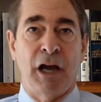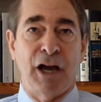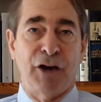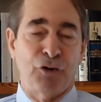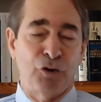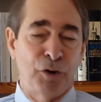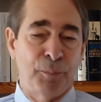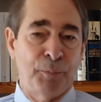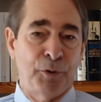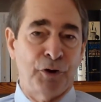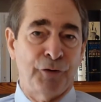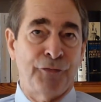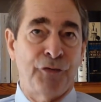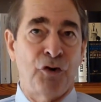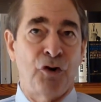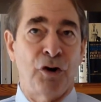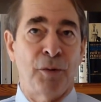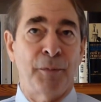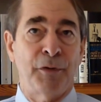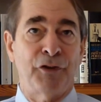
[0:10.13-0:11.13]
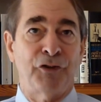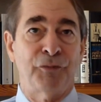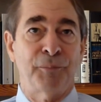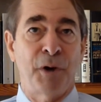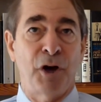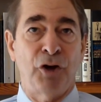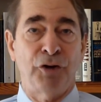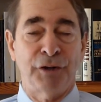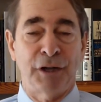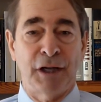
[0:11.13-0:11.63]
I grew up on a farm in the
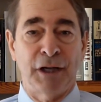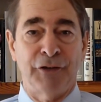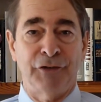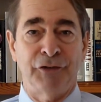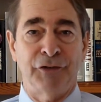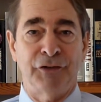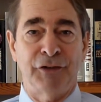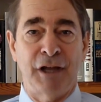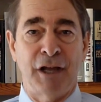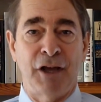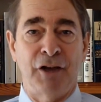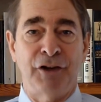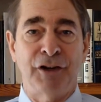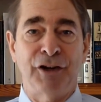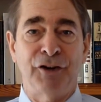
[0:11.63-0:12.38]
small Texas town